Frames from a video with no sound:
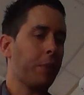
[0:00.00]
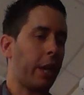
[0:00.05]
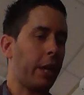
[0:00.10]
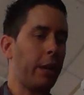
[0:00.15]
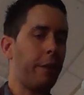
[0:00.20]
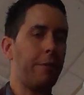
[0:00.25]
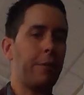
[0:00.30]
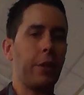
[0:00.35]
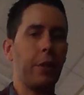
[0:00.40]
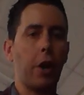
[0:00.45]
and
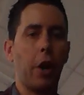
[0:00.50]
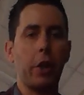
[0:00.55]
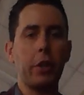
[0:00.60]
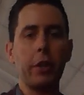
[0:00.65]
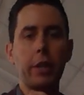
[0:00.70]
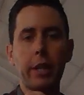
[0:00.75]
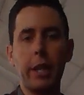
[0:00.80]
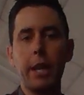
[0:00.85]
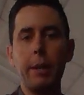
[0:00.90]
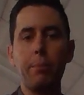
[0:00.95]
if you
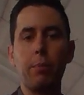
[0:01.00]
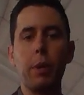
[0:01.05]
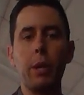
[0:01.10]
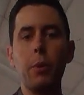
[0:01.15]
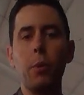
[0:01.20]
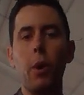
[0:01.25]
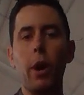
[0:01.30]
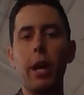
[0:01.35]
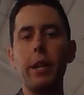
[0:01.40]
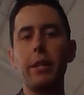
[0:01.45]
don't, keep
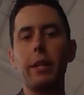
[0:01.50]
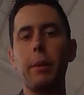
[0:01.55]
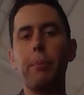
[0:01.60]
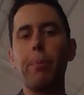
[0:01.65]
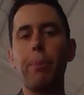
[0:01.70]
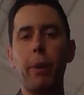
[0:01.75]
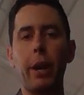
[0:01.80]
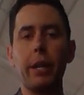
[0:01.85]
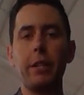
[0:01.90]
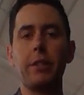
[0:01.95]
rewinding and
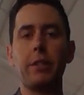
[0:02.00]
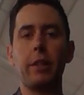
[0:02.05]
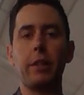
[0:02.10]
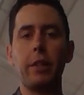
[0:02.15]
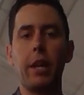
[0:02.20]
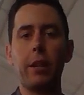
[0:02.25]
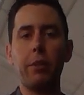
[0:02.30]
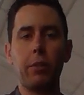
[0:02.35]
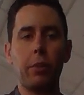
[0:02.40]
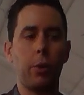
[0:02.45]
practicing
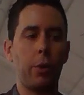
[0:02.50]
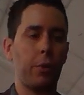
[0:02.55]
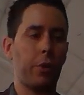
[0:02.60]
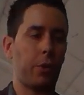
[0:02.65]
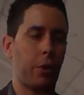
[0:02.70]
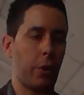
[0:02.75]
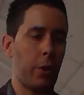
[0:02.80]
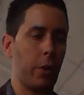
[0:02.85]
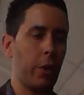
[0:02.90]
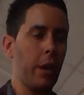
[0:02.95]
that through and
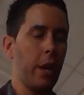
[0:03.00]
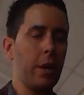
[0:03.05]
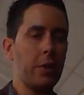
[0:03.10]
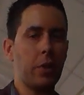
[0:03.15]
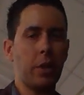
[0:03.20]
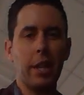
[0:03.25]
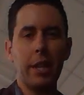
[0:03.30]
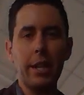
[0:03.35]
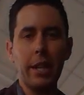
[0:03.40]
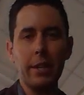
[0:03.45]
through
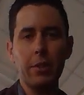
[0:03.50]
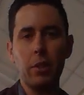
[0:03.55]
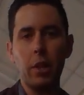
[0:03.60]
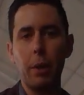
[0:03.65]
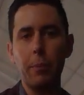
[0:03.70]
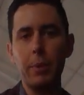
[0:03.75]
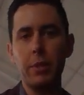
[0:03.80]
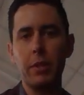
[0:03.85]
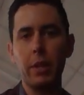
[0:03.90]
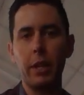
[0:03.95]
so that next
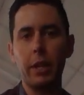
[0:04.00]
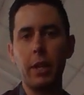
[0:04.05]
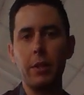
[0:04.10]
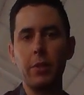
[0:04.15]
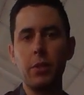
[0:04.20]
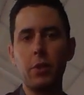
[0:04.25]
time we sing it as